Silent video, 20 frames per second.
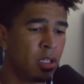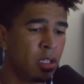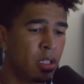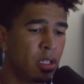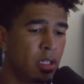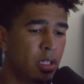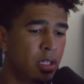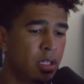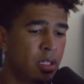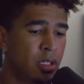
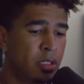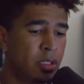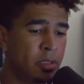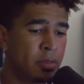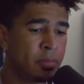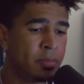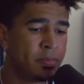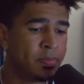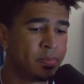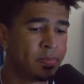Um,
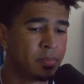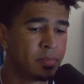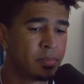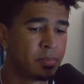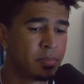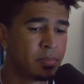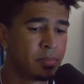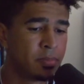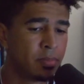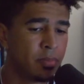That's
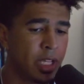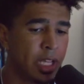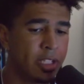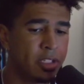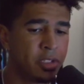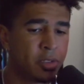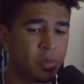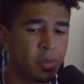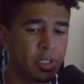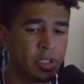unlucky. I
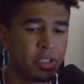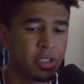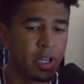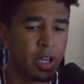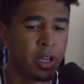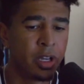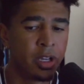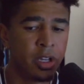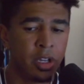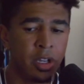just want
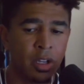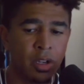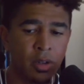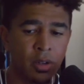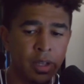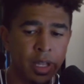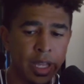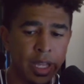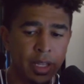y'all to know, like,